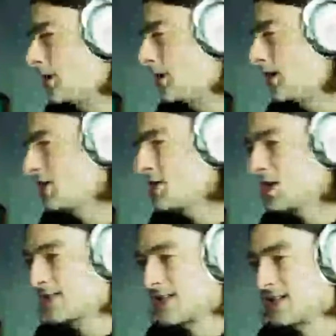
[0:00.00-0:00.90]
And you can't
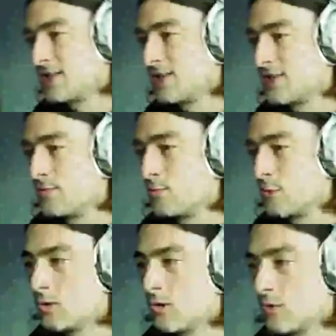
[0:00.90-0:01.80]
sanitise him, we all
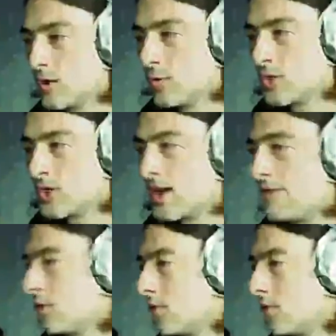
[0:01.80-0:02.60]
know what he was, everyone